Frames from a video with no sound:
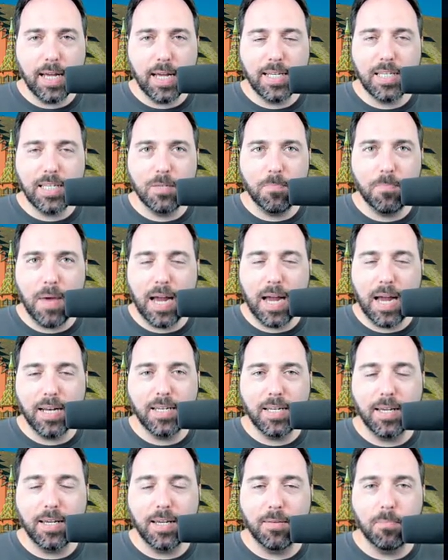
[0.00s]
We're
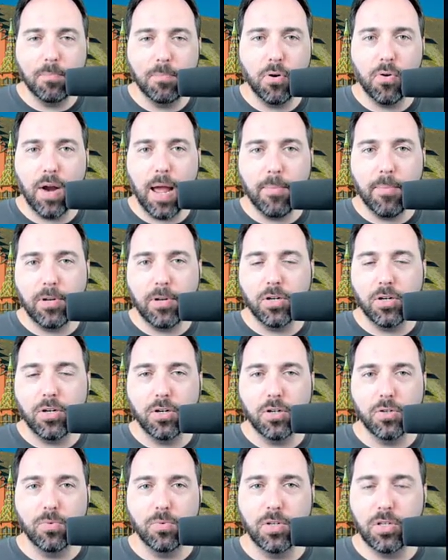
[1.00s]
expecting
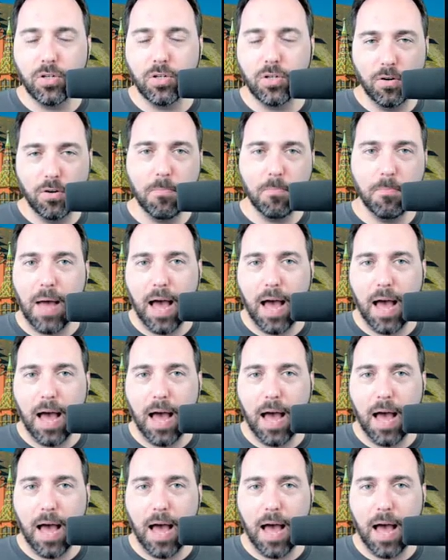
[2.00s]
parameters